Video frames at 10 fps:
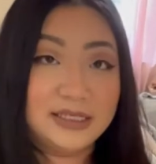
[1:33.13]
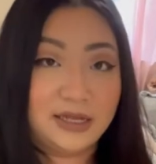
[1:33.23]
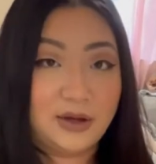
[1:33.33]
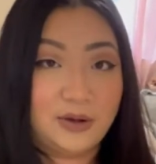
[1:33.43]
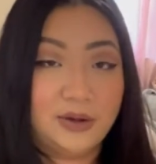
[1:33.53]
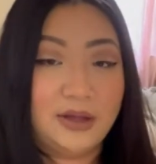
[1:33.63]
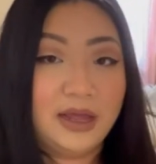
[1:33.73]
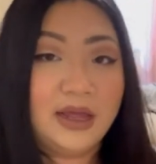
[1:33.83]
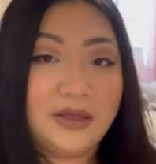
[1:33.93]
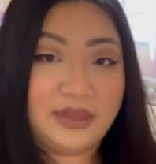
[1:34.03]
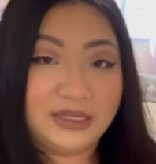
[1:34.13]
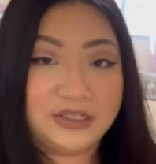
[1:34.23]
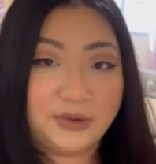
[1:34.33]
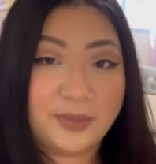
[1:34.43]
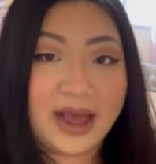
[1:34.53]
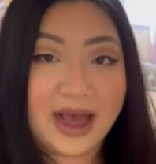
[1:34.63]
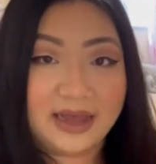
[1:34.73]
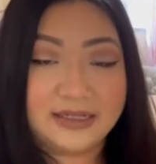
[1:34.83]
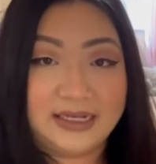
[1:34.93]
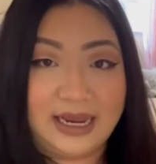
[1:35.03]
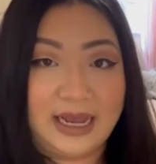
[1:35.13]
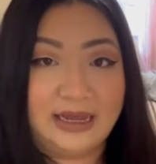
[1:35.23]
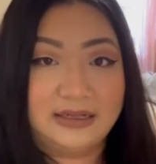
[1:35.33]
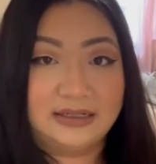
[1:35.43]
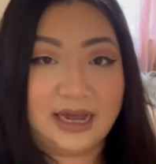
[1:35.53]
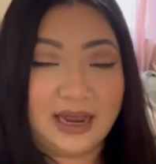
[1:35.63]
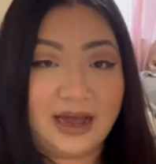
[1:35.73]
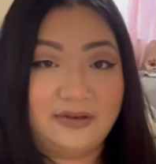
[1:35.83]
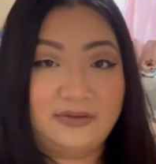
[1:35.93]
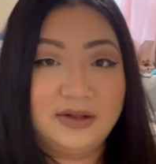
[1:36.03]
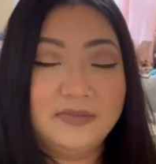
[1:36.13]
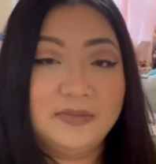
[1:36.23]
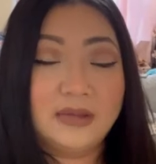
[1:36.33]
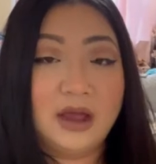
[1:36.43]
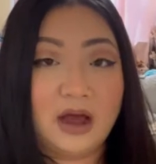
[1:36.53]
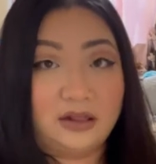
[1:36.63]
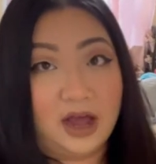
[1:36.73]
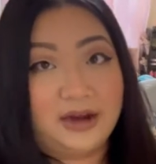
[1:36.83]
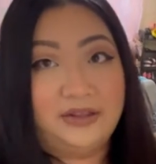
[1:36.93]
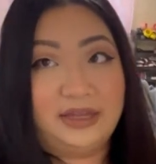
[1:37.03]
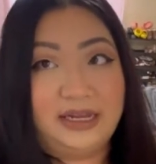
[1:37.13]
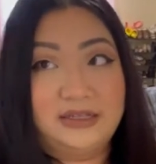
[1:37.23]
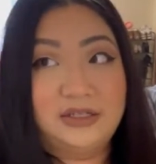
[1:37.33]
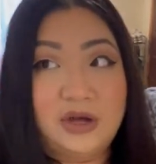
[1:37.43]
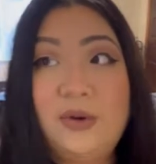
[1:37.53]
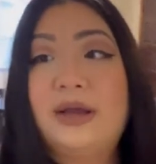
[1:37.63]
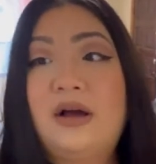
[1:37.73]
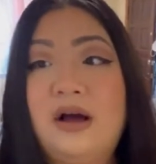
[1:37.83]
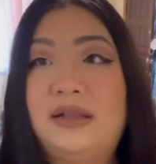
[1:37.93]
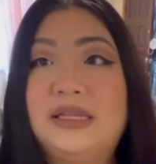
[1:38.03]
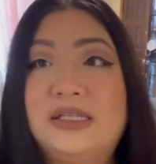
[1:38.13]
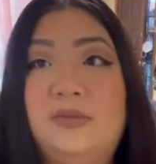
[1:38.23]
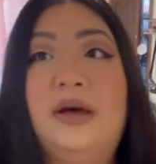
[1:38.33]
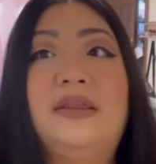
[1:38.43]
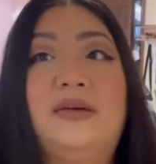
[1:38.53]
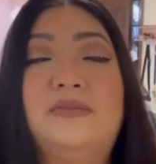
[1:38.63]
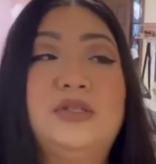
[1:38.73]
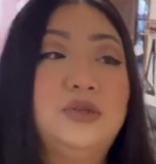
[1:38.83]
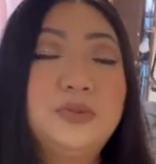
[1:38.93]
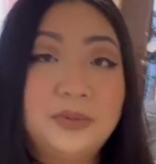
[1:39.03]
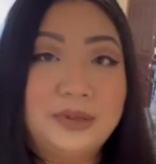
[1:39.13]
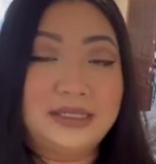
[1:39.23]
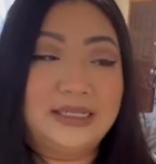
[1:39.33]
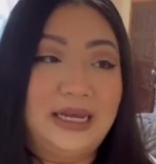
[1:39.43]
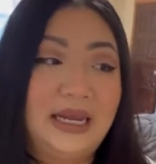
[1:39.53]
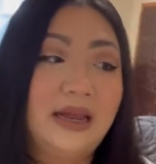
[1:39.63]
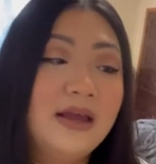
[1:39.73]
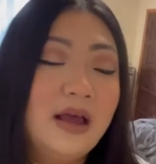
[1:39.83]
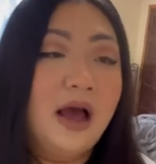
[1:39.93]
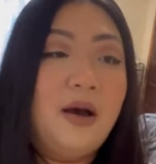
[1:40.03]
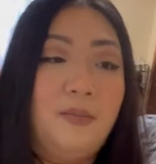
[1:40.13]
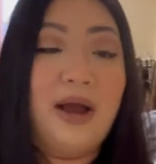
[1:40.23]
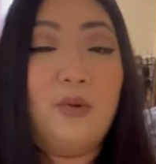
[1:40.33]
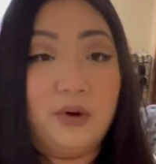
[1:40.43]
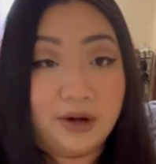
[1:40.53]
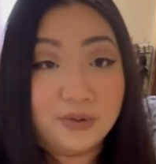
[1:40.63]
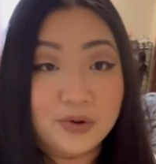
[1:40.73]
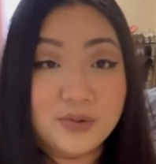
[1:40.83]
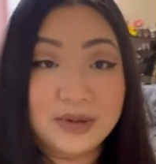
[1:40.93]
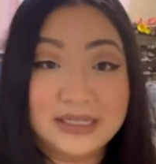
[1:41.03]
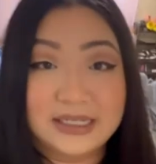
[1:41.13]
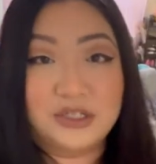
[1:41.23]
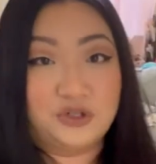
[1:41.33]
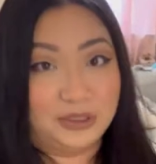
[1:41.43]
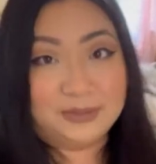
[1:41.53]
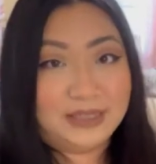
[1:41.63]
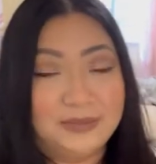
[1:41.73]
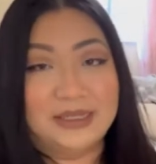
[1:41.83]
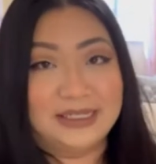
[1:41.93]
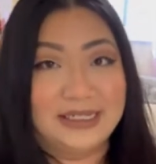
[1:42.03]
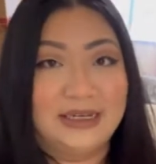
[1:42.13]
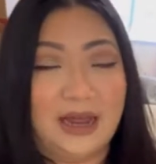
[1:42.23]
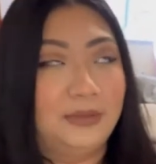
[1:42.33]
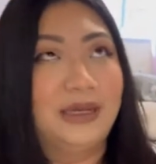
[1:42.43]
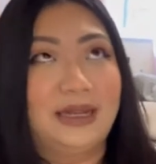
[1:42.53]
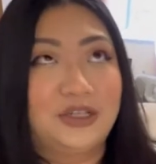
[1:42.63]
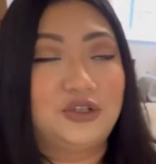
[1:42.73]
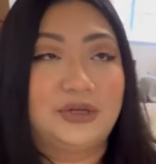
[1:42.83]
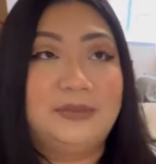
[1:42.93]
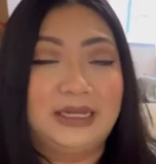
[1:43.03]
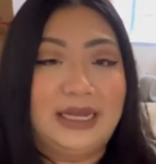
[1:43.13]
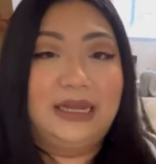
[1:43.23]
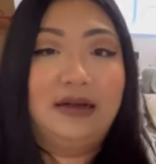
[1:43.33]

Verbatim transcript: so things are packed and I have a lot of things going on this month. I'm super busy. My workroom is extremely busy. I mean, extremely